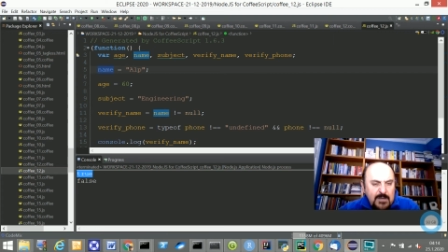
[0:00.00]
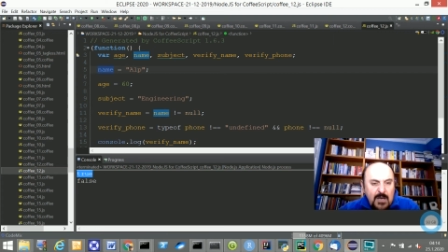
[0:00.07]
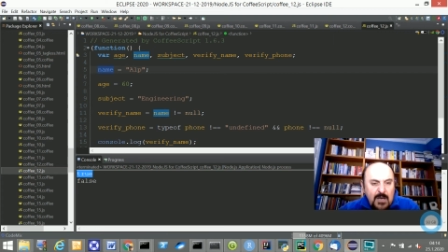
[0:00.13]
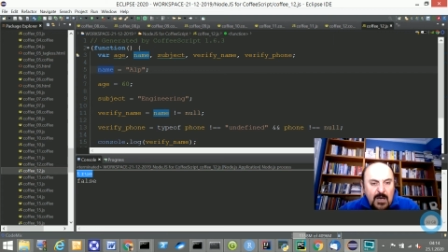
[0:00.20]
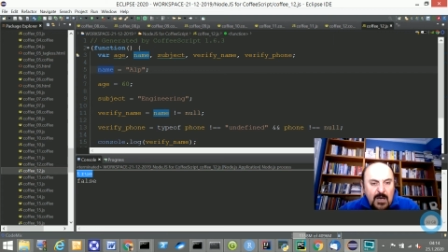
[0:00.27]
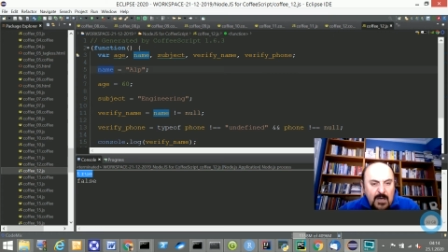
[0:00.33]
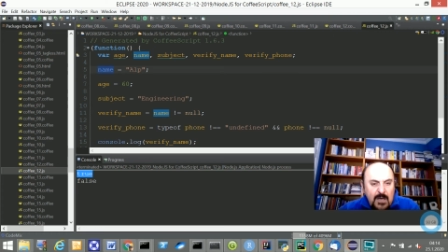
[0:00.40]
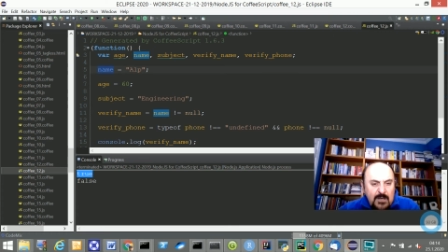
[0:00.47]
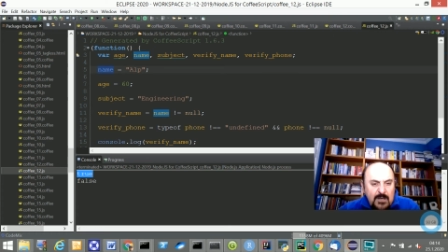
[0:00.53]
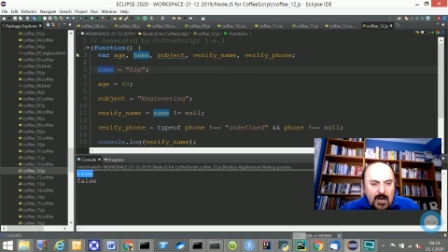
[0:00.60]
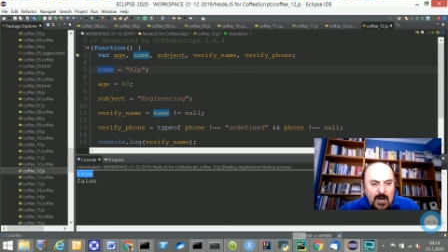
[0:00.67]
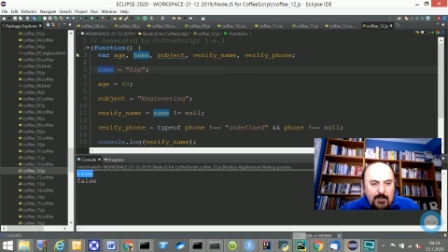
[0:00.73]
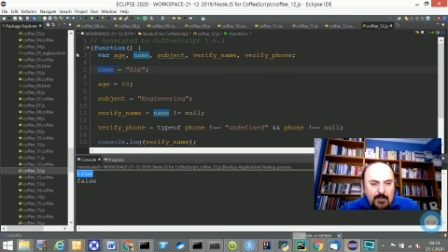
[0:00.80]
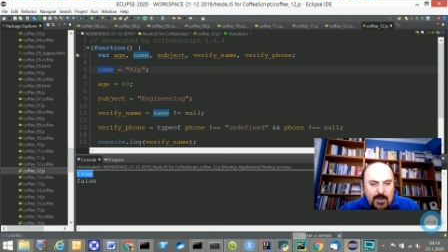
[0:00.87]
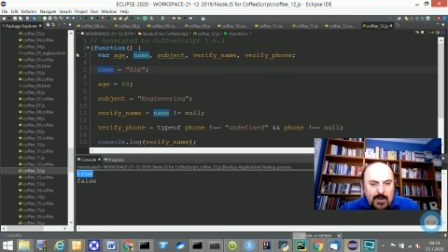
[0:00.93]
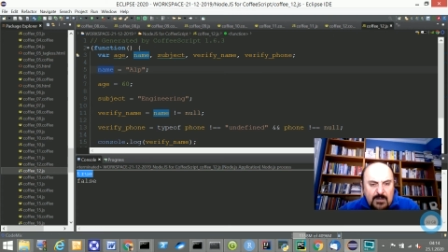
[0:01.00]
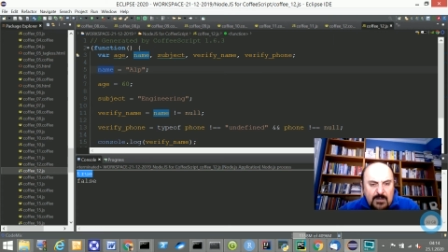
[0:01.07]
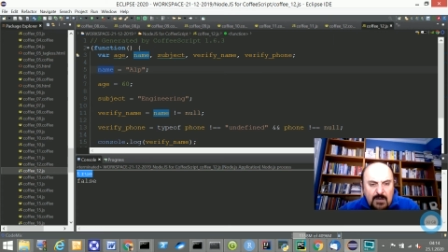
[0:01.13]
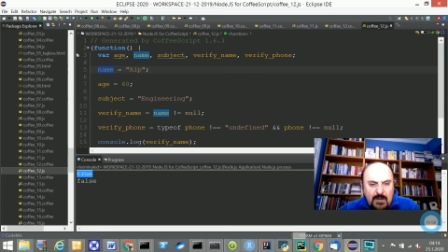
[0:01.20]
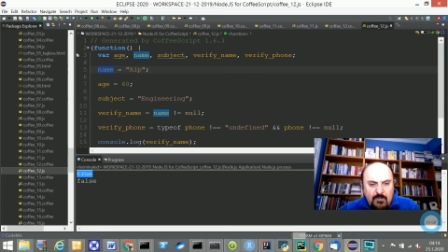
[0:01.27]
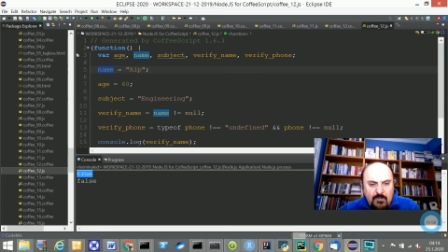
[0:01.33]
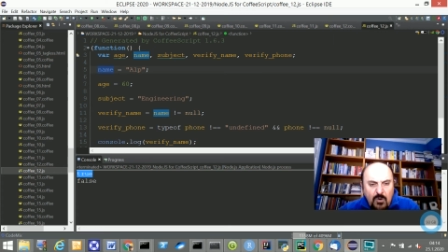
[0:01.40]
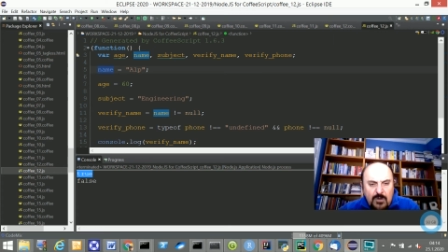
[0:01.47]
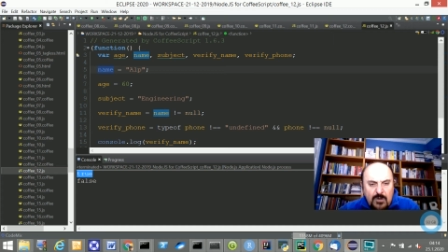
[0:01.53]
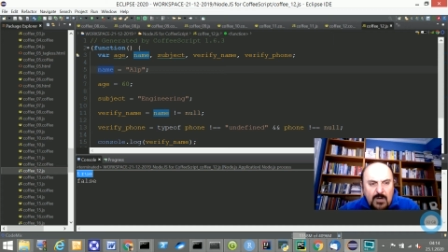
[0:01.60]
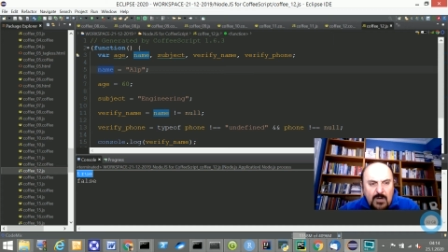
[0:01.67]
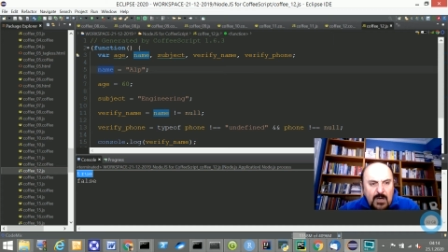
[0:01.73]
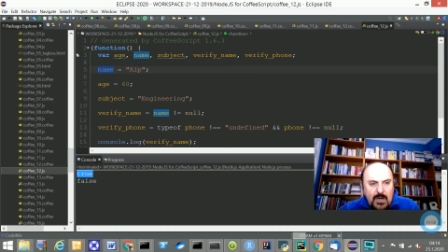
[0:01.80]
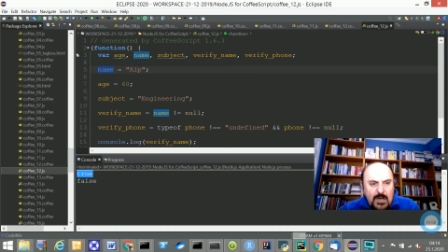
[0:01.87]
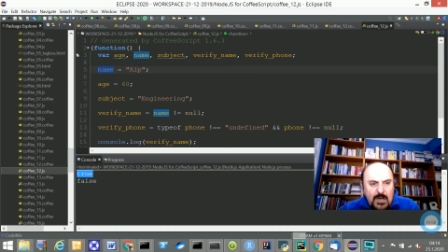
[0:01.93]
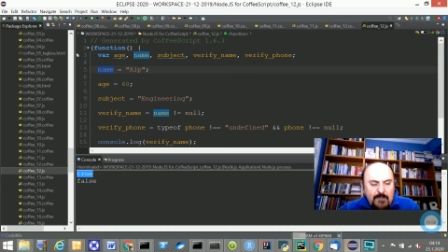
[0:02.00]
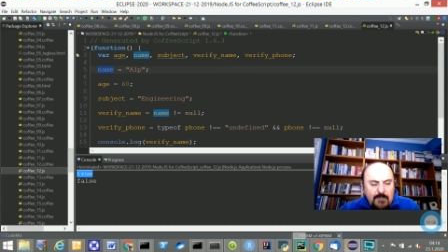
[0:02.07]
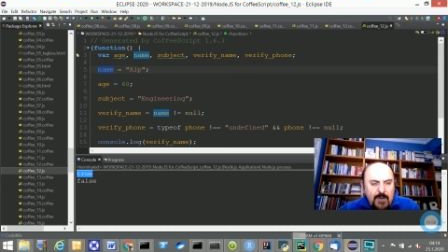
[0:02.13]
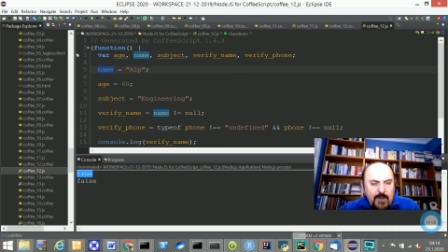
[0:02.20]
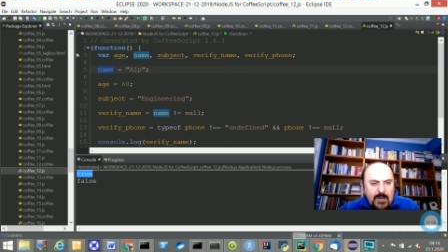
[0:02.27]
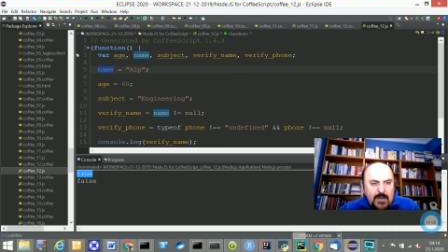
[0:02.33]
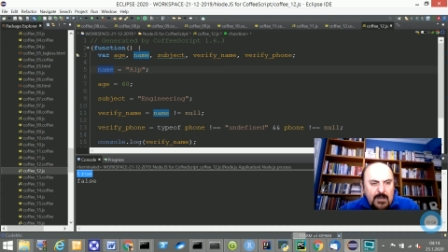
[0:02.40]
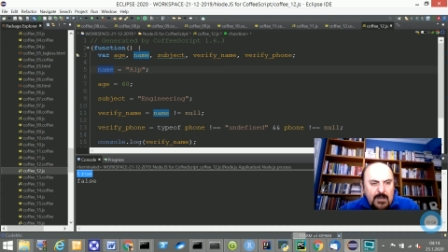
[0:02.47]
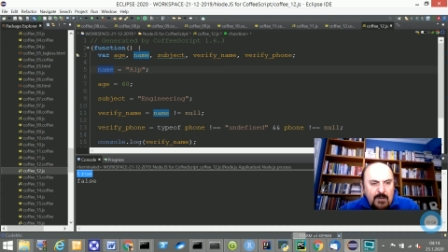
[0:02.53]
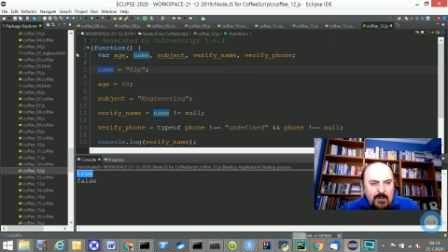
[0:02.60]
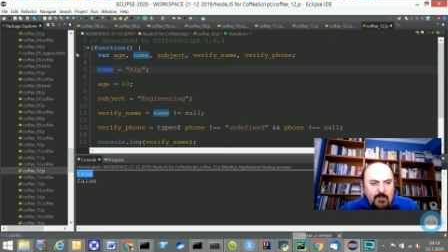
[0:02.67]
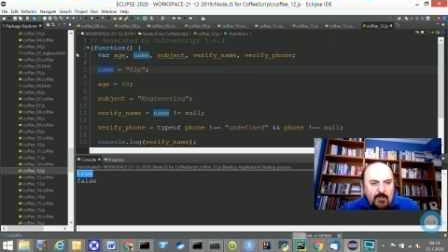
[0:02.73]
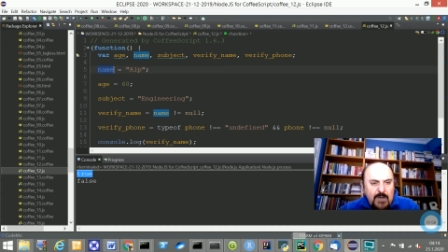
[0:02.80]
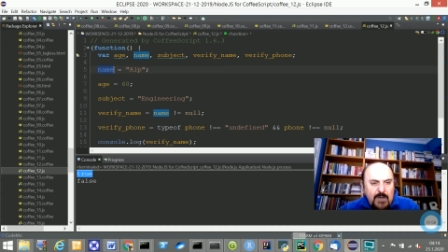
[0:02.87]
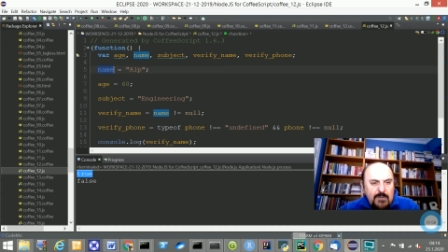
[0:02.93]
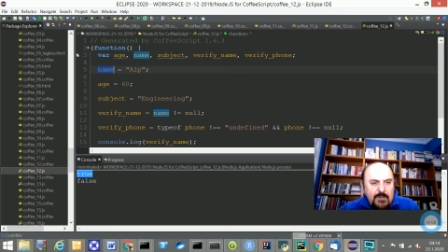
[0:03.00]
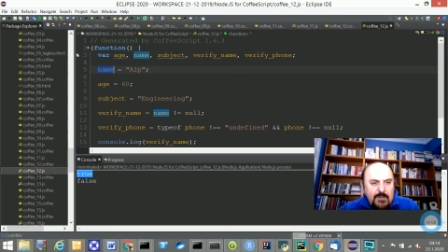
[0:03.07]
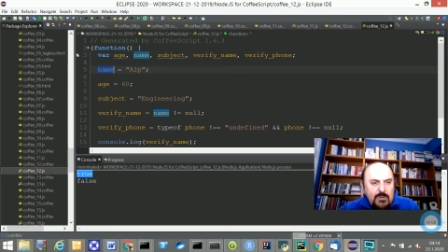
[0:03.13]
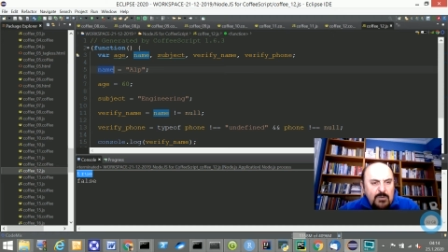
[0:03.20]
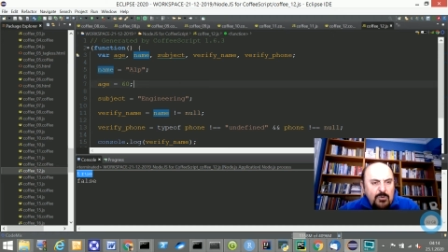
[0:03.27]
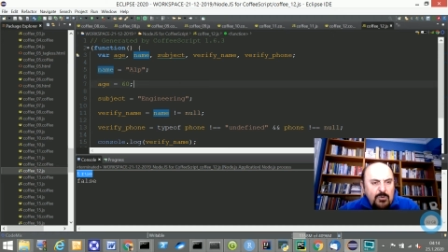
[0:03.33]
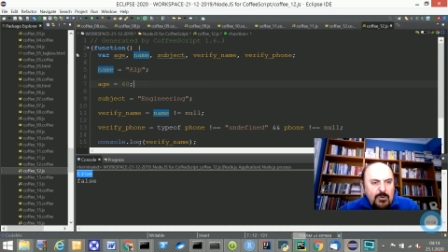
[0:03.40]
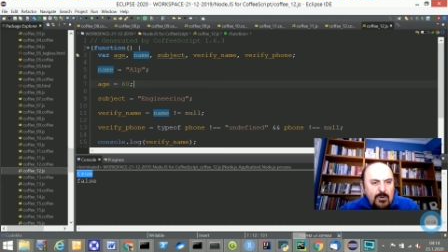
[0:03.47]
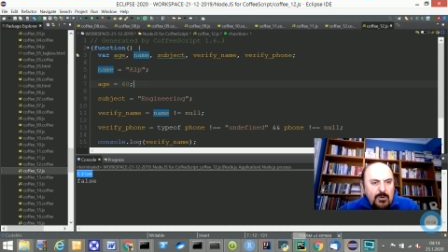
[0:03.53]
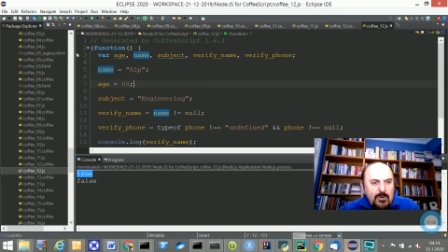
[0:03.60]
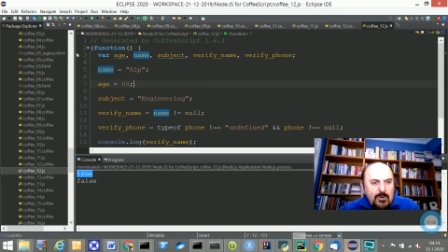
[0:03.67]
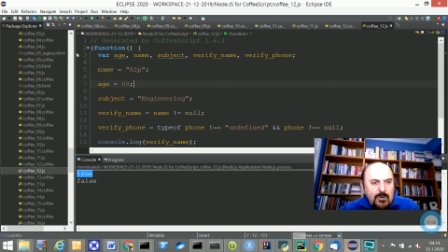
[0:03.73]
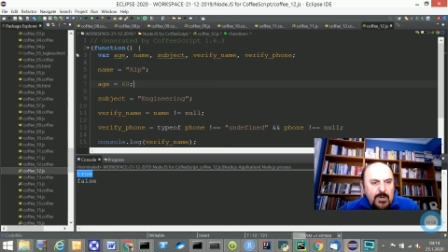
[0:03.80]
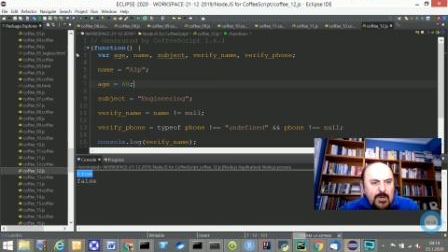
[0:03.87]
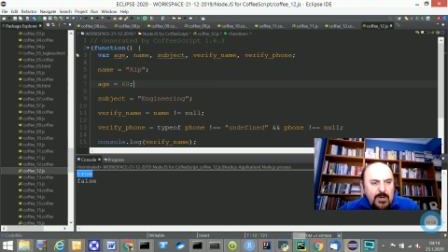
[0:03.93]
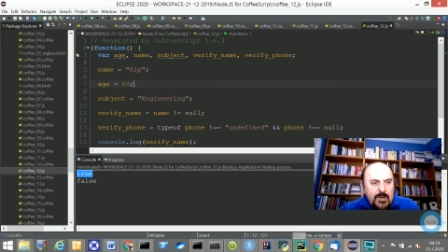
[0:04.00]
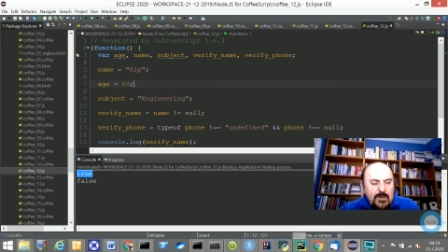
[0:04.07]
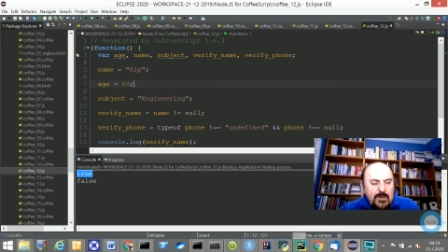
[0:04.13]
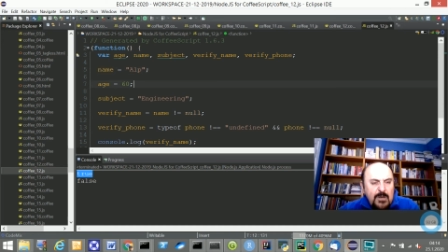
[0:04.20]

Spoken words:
And how about a phone? In fact, when we look here,